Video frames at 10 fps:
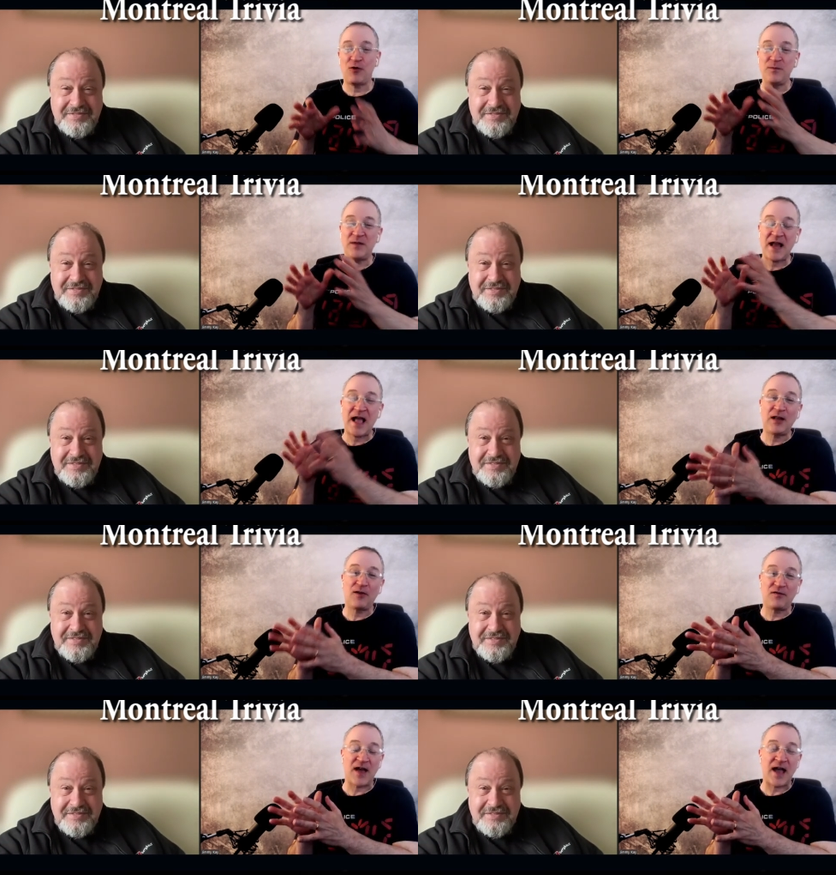Speaker 1: formed in
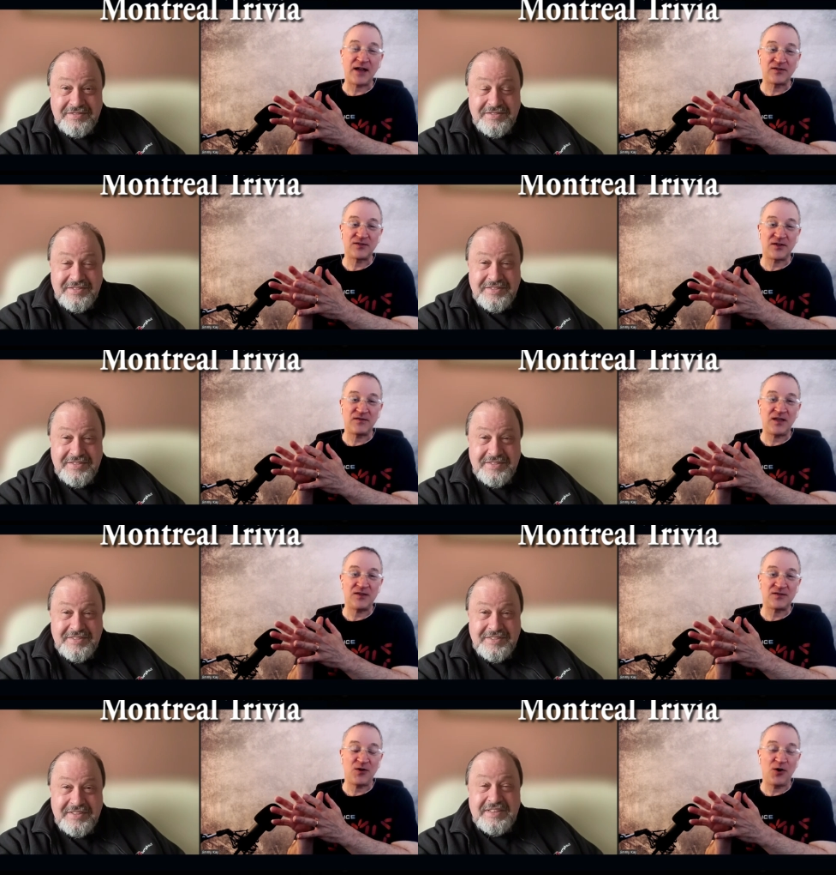Halifax on
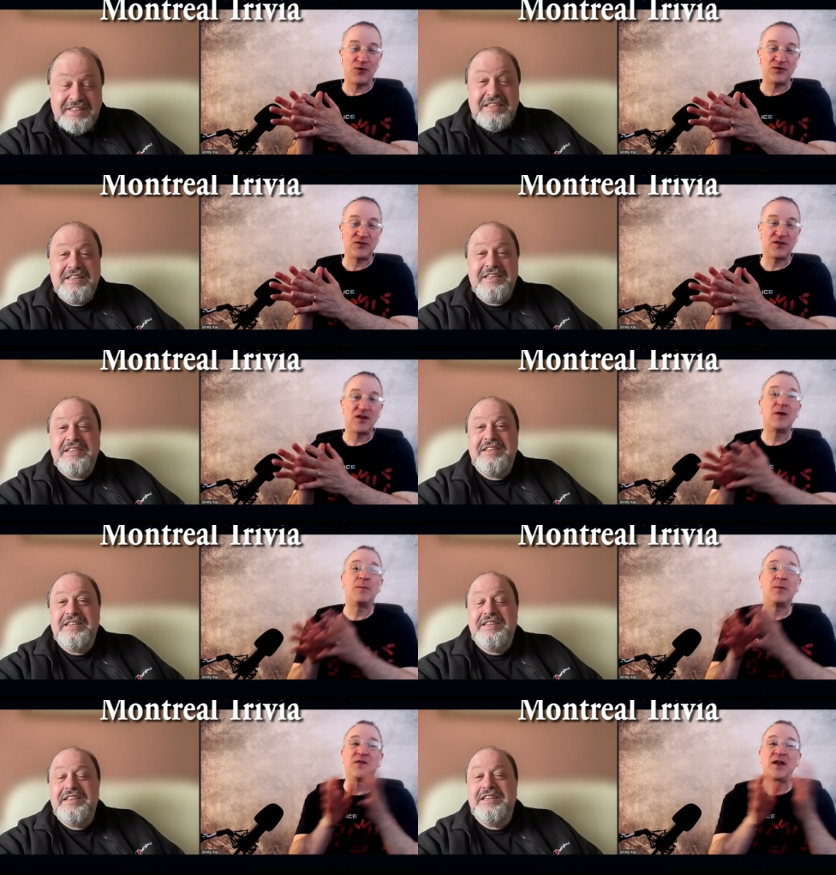the East Coast,
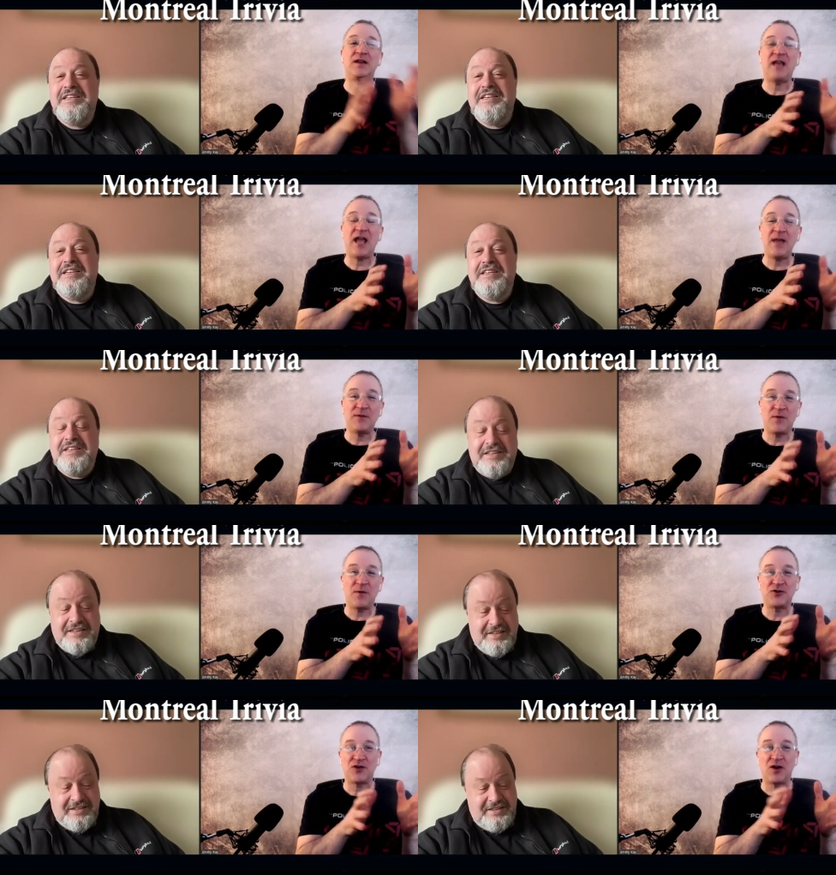but then came to
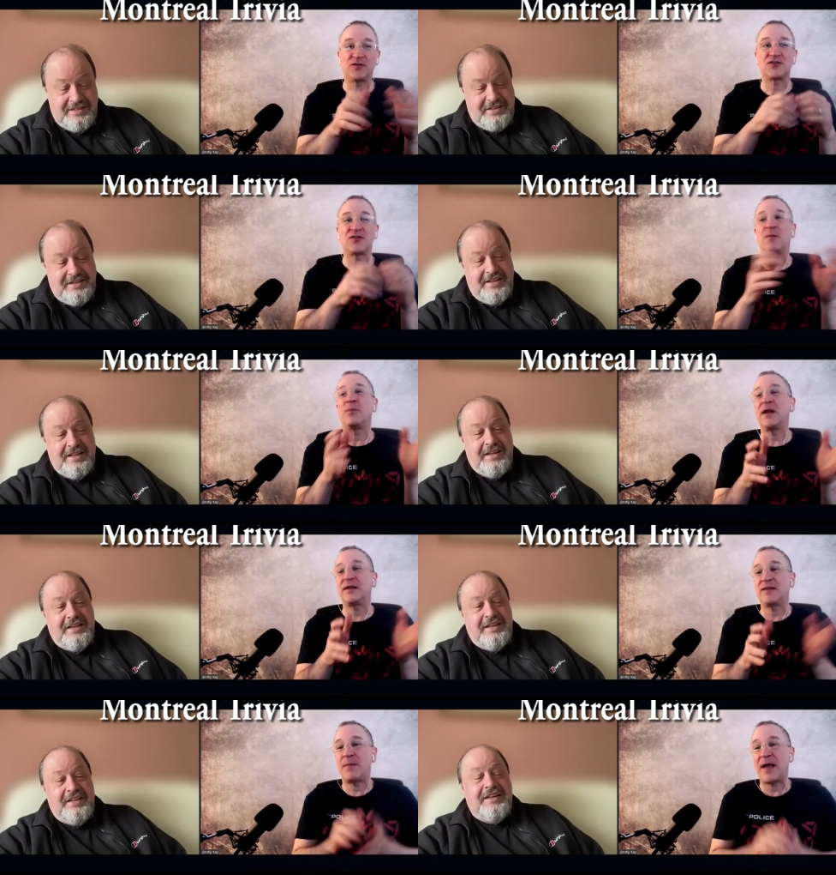Montreal to sort of
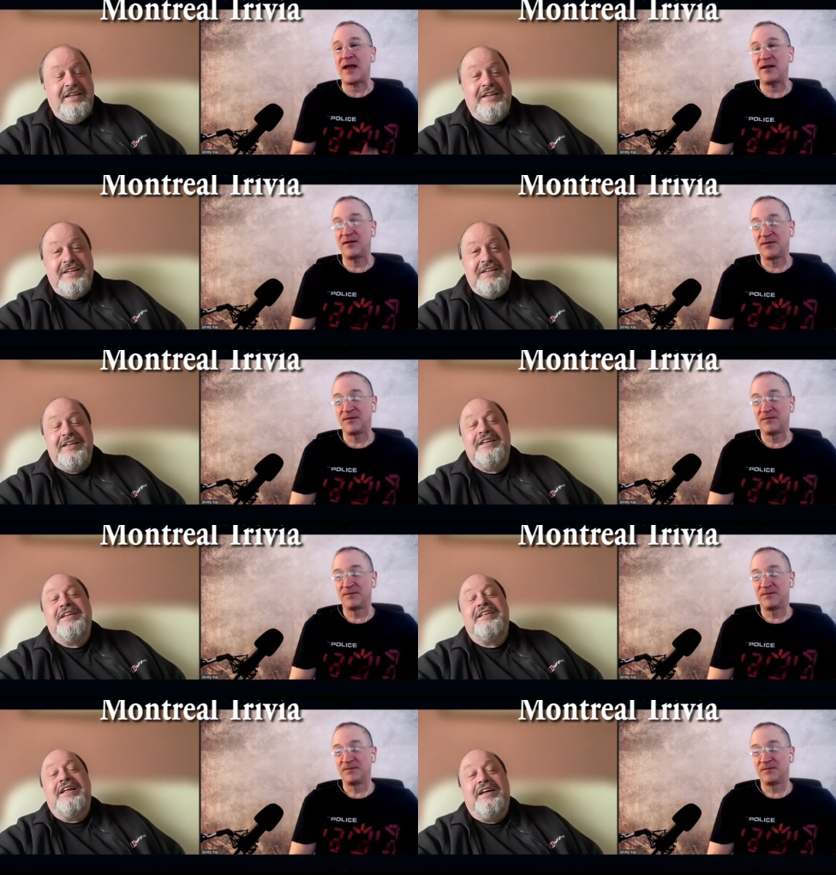break the band.
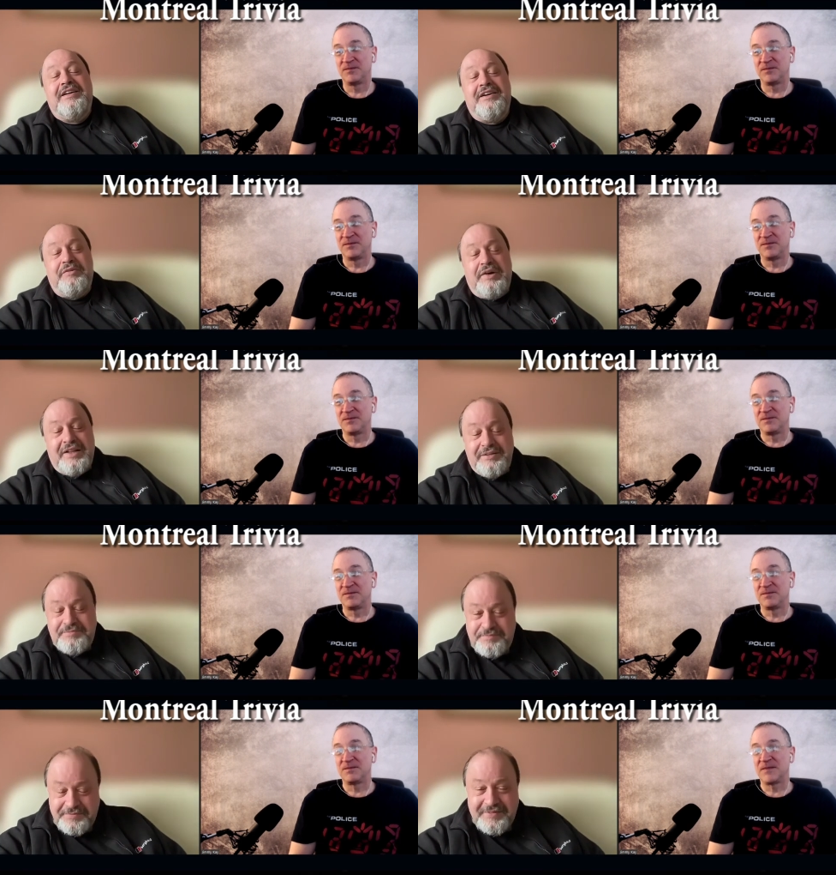
Speaker 2: Oh well,
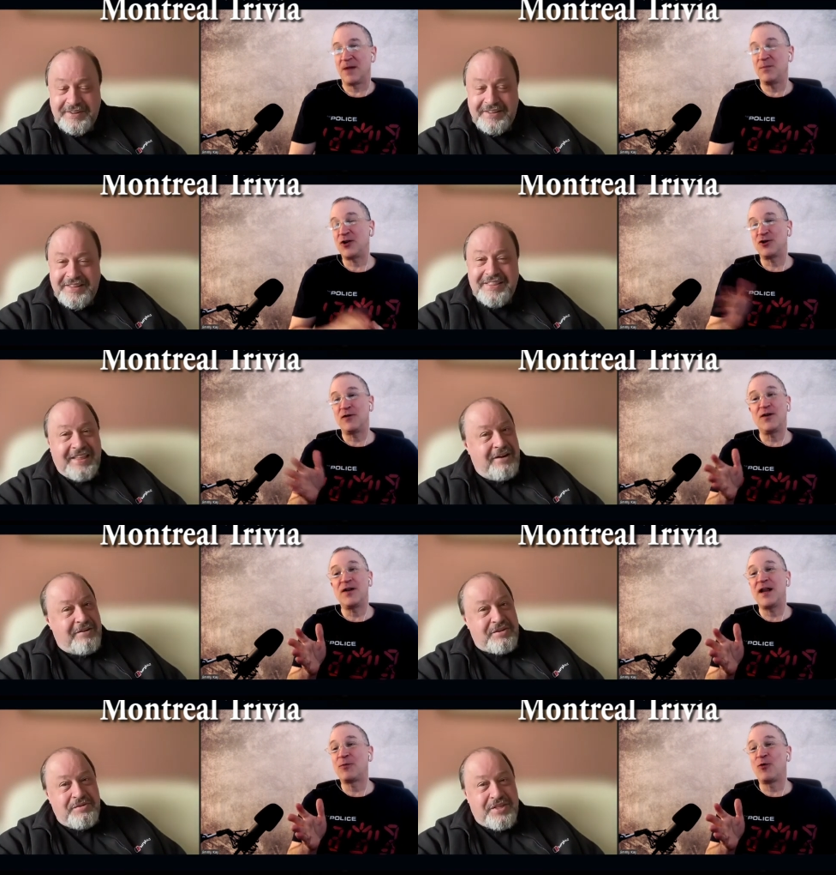
Speaker 1: I'm not sure if
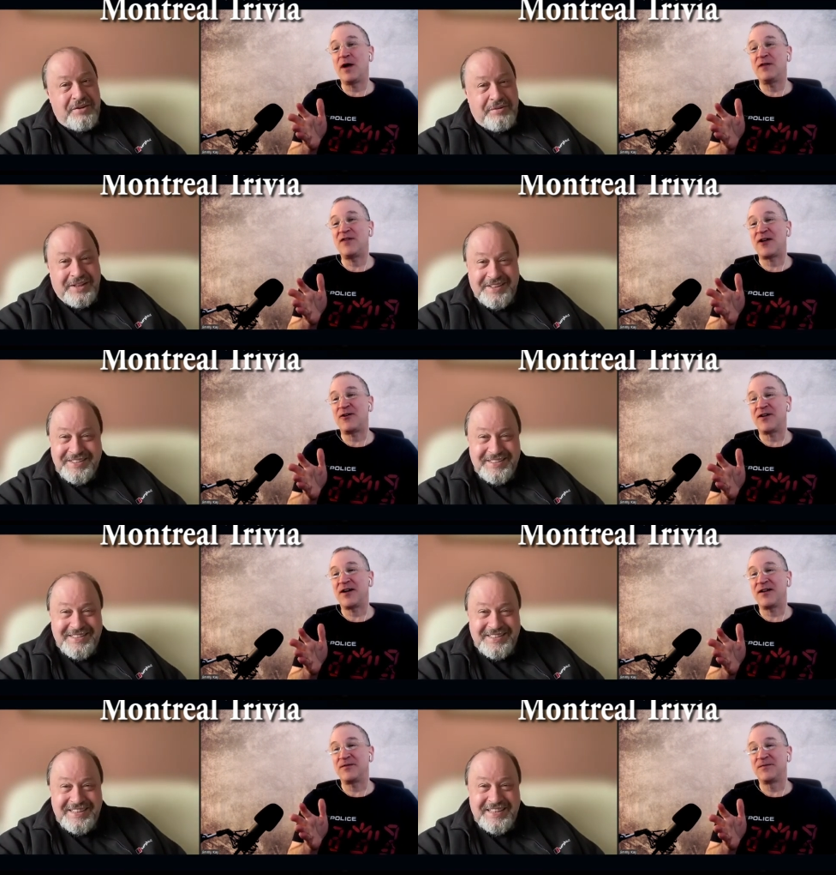you're an April Wine fan or
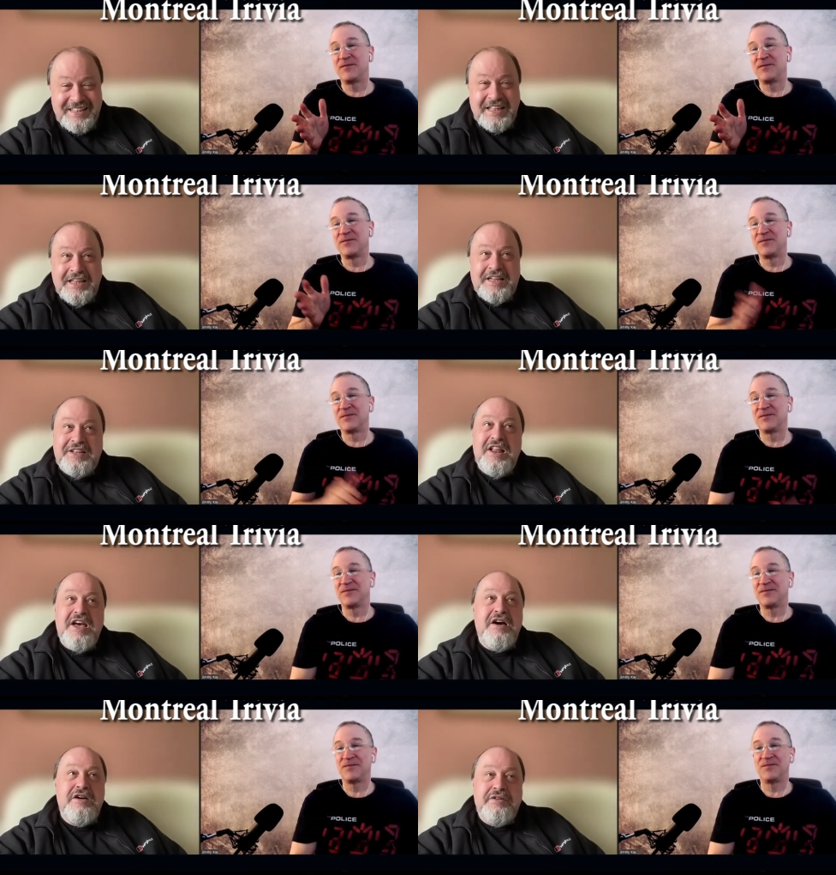not.
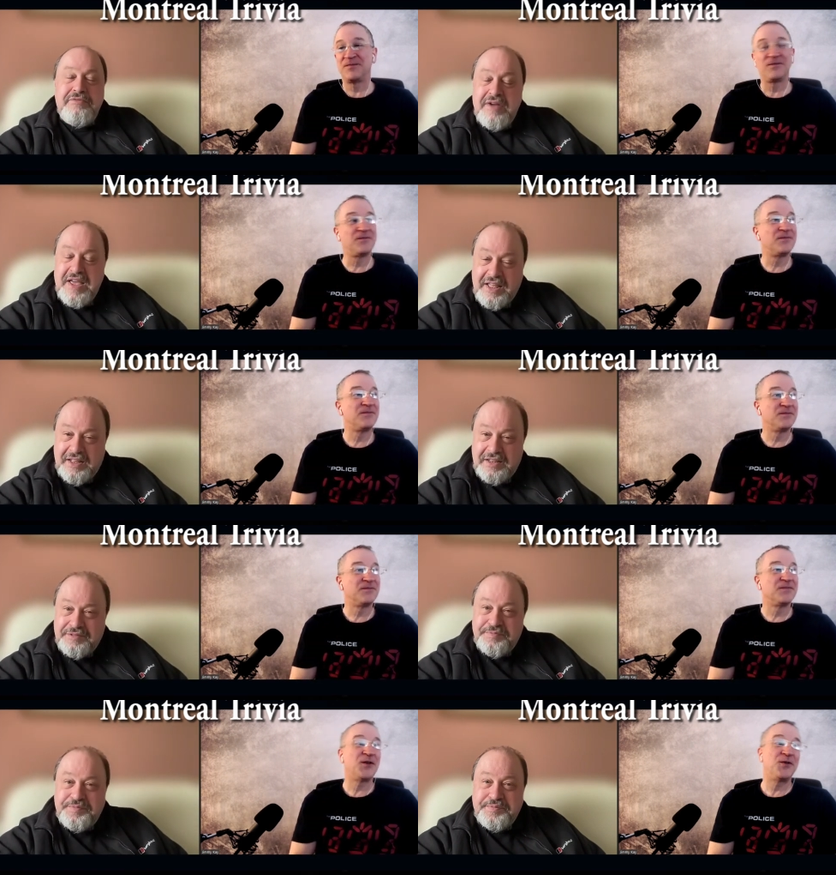
Speaker 2: No, not really.
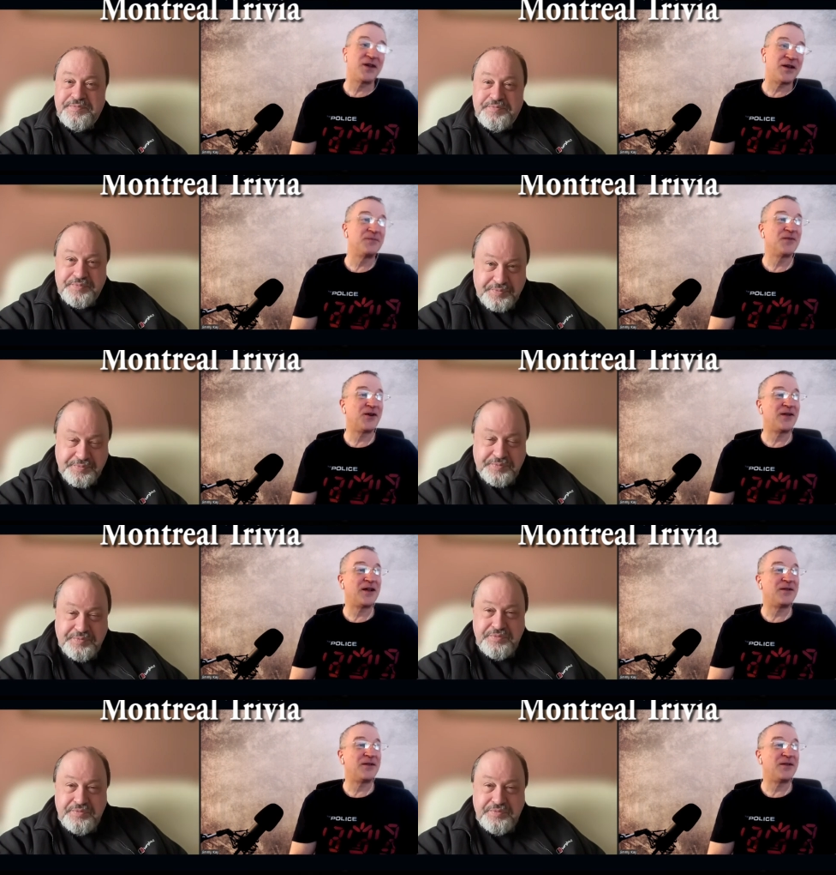
Speaker 1: Okay, all